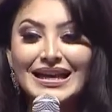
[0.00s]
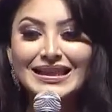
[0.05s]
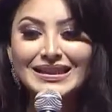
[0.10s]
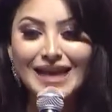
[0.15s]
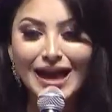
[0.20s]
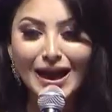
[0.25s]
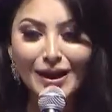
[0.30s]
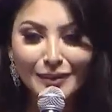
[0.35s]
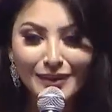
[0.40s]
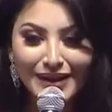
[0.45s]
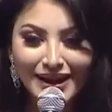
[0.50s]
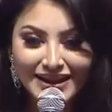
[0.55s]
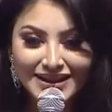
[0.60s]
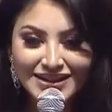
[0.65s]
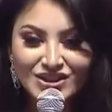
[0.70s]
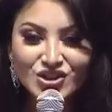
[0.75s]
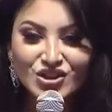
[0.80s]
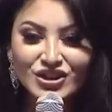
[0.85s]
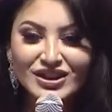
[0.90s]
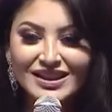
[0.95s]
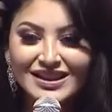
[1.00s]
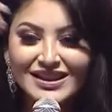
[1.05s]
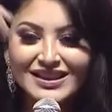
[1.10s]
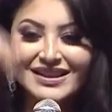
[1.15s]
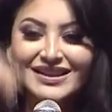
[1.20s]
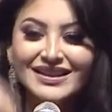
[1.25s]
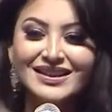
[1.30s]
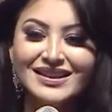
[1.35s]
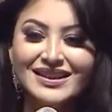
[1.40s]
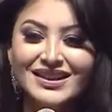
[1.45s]
Thaman ji
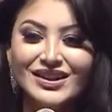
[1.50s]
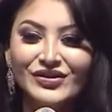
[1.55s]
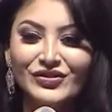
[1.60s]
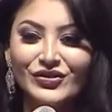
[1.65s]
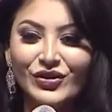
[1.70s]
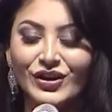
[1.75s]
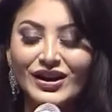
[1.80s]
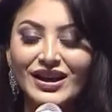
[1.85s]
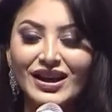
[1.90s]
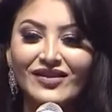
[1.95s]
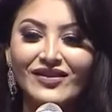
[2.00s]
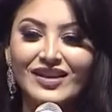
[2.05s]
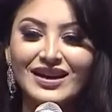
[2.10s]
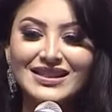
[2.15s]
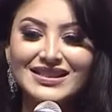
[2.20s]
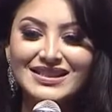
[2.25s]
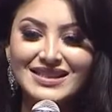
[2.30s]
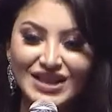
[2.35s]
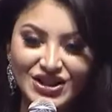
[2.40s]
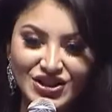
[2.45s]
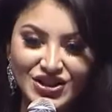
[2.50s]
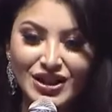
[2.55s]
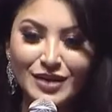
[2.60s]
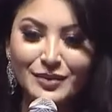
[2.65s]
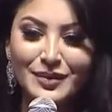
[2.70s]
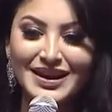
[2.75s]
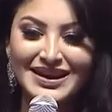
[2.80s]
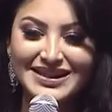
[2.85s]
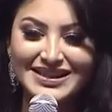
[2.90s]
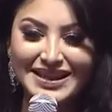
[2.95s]
for giving such an
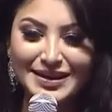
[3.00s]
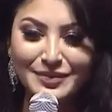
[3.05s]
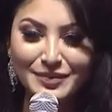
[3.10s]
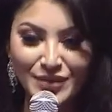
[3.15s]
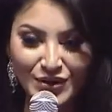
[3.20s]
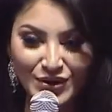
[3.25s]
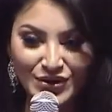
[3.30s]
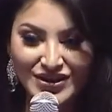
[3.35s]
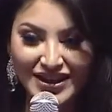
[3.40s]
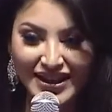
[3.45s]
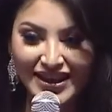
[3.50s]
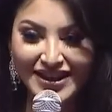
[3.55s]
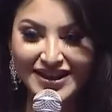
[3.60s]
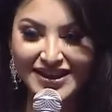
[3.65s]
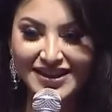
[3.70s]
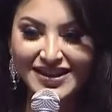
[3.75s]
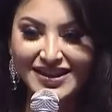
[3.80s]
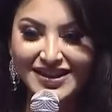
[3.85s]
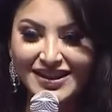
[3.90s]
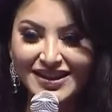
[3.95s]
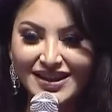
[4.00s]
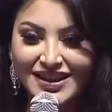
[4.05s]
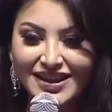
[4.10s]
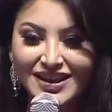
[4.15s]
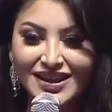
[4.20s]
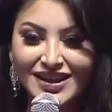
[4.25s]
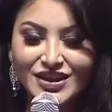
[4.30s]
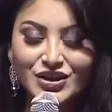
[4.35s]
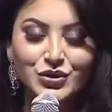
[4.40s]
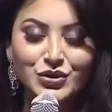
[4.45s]
amazing music
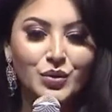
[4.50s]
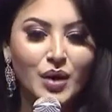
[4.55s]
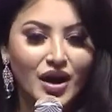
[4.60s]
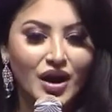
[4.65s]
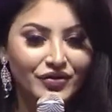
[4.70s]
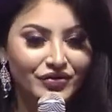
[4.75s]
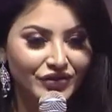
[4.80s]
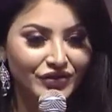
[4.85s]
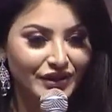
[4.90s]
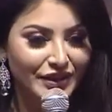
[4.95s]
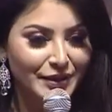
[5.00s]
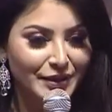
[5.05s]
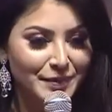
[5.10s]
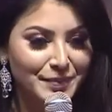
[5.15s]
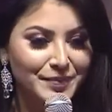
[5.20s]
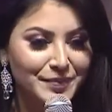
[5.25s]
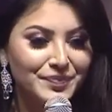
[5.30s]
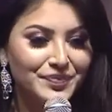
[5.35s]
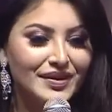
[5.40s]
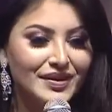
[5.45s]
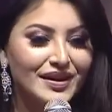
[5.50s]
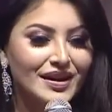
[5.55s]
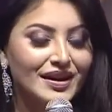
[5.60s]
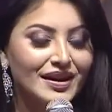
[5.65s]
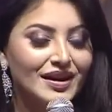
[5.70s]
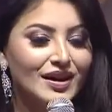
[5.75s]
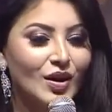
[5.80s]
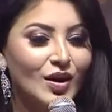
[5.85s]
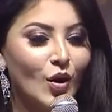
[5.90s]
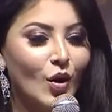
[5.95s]
to our film.
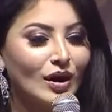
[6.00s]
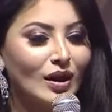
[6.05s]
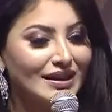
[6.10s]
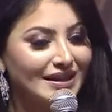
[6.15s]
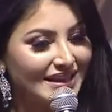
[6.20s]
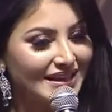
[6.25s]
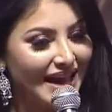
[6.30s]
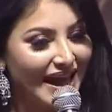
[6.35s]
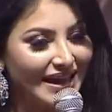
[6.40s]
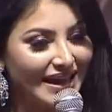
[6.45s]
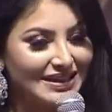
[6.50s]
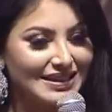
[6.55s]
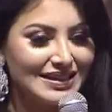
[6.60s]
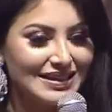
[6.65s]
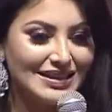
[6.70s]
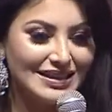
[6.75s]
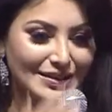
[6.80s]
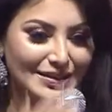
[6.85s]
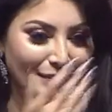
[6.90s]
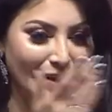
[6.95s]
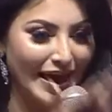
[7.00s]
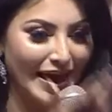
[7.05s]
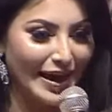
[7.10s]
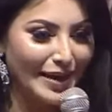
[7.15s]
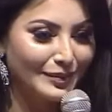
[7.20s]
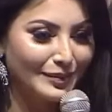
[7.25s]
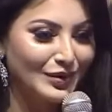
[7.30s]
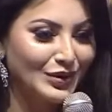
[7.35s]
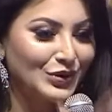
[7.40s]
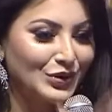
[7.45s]
All the actors,
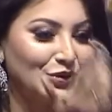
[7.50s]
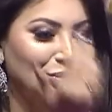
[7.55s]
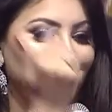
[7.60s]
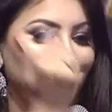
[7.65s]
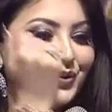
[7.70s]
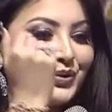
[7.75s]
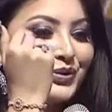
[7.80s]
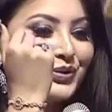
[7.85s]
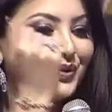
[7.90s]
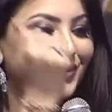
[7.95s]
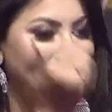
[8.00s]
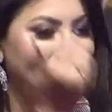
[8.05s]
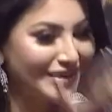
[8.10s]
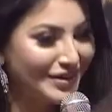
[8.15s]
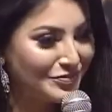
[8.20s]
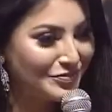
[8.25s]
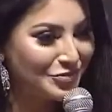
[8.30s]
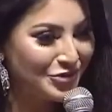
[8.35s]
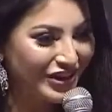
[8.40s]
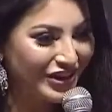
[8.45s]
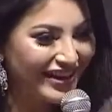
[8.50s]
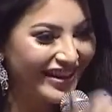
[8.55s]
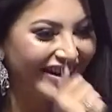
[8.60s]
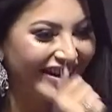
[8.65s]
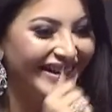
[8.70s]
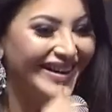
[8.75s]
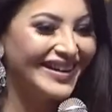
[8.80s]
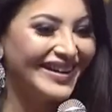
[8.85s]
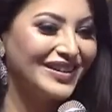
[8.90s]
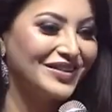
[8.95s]
ma'am, you, Priya,
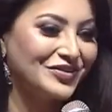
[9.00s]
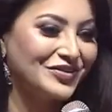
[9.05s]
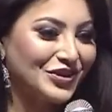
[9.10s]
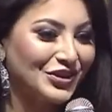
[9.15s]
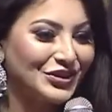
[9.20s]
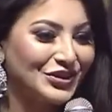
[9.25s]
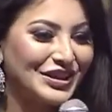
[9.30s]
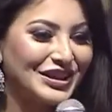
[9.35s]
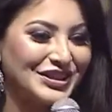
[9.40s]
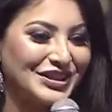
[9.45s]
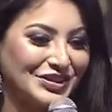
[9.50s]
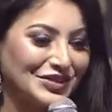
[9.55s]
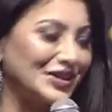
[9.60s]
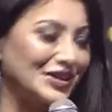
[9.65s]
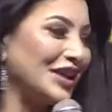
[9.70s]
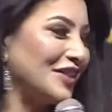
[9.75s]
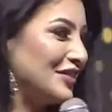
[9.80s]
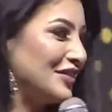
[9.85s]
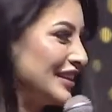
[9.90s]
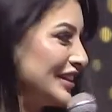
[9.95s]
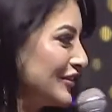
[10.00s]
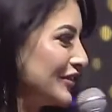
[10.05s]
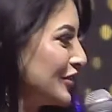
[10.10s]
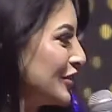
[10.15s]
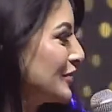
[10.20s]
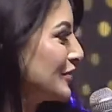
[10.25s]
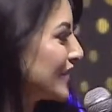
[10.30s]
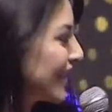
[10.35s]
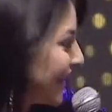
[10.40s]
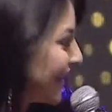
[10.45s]
for looking so lovely in the
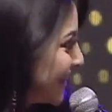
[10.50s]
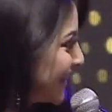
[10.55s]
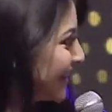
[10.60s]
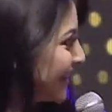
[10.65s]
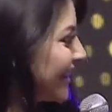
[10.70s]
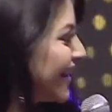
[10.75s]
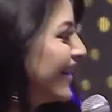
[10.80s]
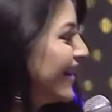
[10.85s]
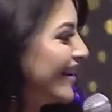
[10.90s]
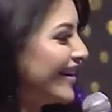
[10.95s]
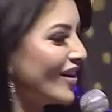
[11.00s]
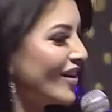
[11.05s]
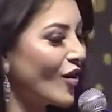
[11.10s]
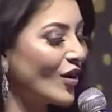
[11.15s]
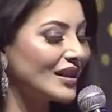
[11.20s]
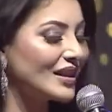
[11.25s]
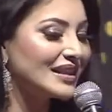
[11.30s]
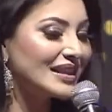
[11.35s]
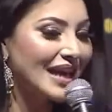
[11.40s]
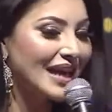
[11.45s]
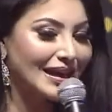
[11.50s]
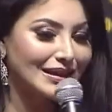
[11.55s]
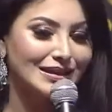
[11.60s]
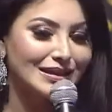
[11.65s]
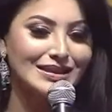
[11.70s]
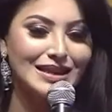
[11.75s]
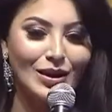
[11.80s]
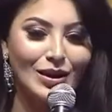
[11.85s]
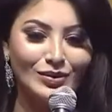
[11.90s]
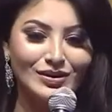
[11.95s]
film, Ketika, all the
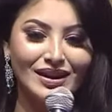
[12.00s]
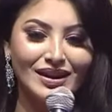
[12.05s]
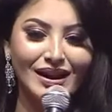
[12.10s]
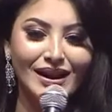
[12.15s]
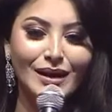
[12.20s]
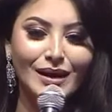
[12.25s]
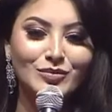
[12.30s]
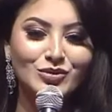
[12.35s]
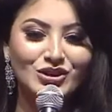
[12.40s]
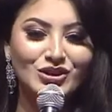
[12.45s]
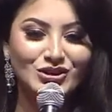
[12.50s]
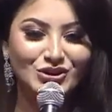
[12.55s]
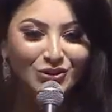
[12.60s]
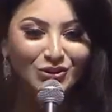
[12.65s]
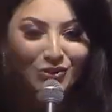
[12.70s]
actors out there, I'm just